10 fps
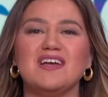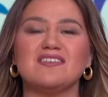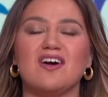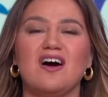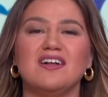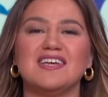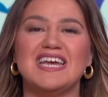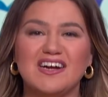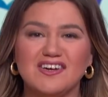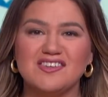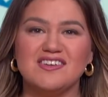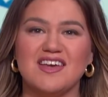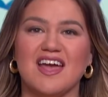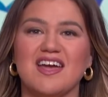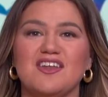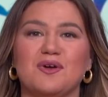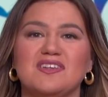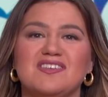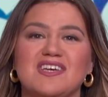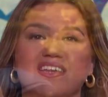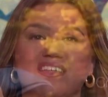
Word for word: is called Here Today, and you can see it